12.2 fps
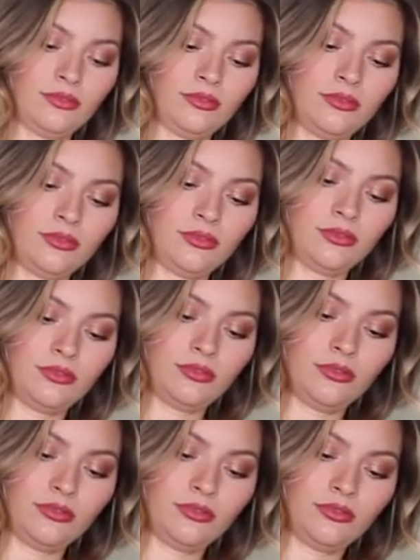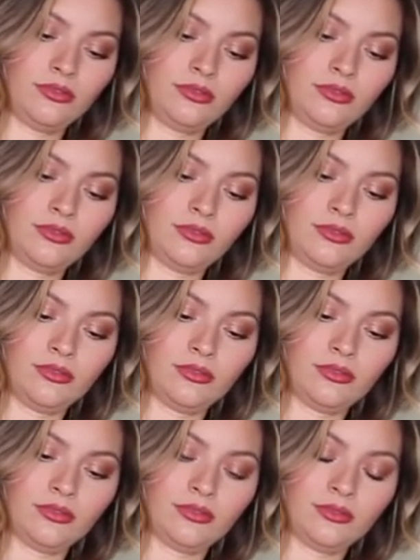
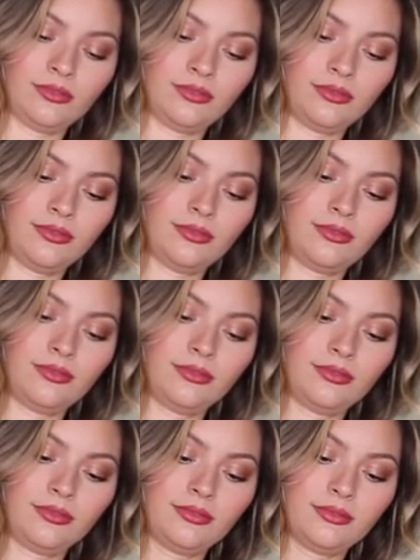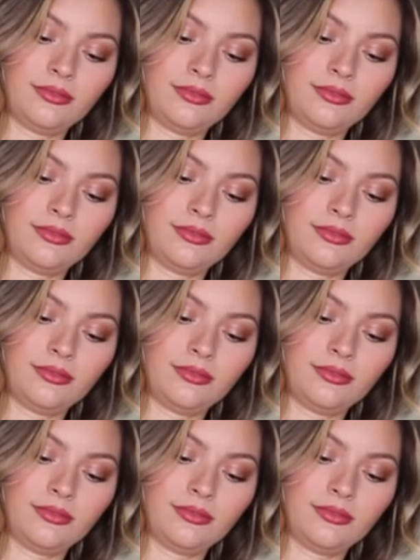Nobody speaks.